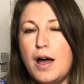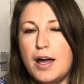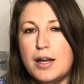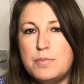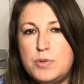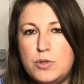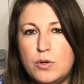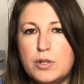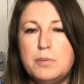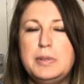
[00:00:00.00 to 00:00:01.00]
I'm
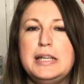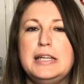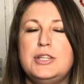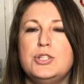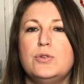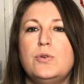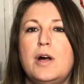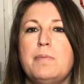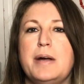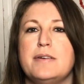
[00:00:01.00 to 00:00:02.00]
not completely sure
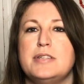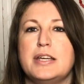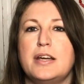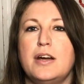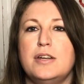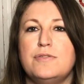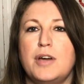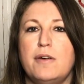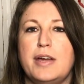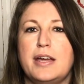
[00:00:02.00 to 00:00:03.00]
about it kind of
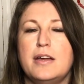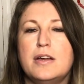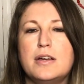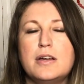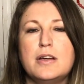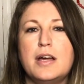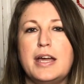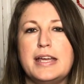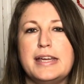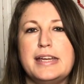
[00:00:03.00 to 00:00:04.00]
going,
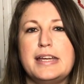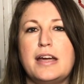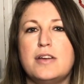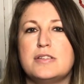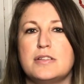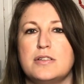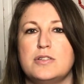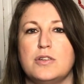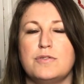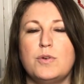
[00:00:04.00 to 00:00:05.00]
it goes
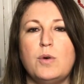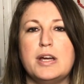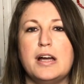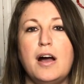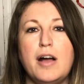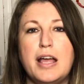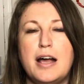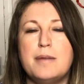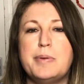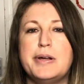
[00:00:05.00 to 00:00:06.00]
sort of quite high
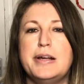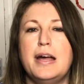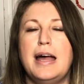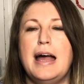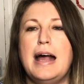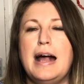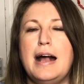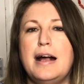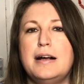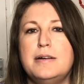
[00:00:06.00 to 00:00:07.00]
up,
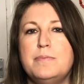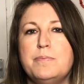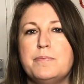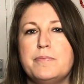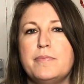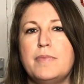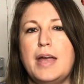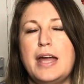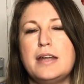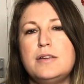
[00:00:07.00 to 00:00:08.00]
and
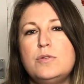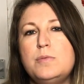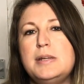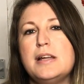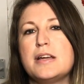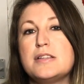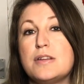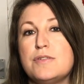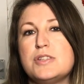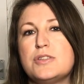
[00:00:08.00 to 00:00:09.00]
I normally like a sort
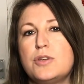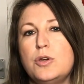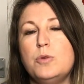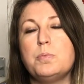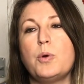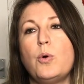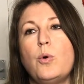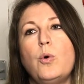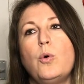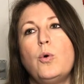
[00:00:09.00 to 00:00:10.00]
of a scoop
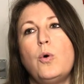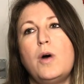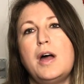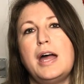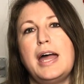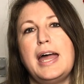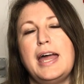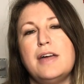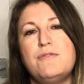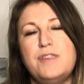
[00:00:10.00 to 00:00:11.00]
or
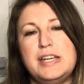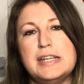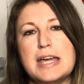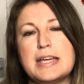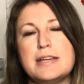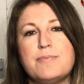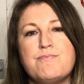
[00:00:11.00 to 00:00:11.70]
a v-neck.